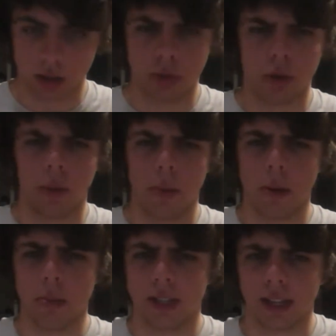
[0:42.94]
sure he won't
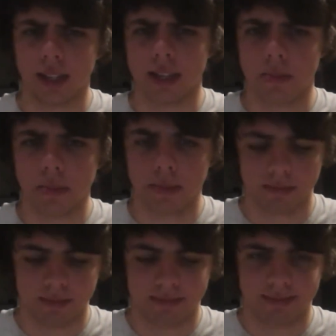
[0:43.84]
mind me saying his name.
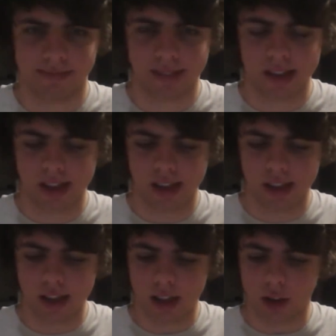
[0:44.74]

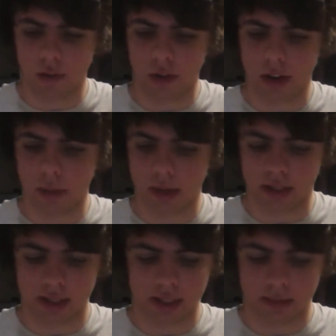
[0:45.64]
He'll find out when he
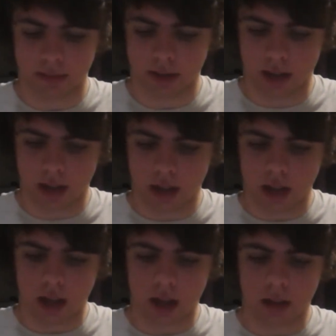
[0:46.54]
sees it.
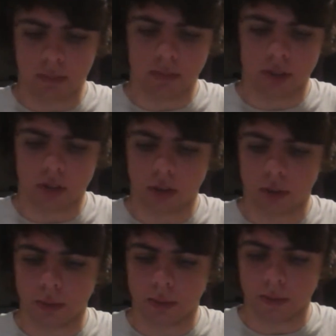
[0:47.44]

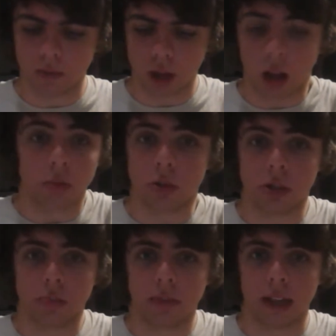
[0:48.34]
So I'll
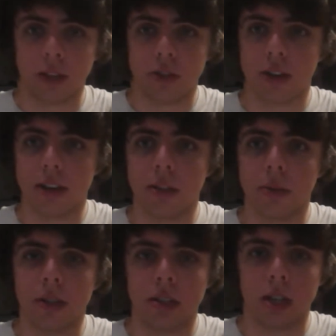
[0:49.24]
just get straight into
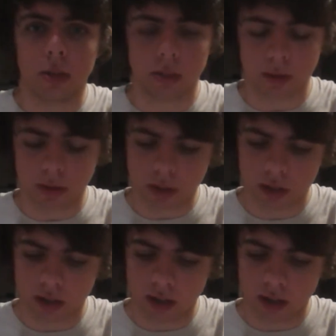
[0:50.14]
it this time, I suppose.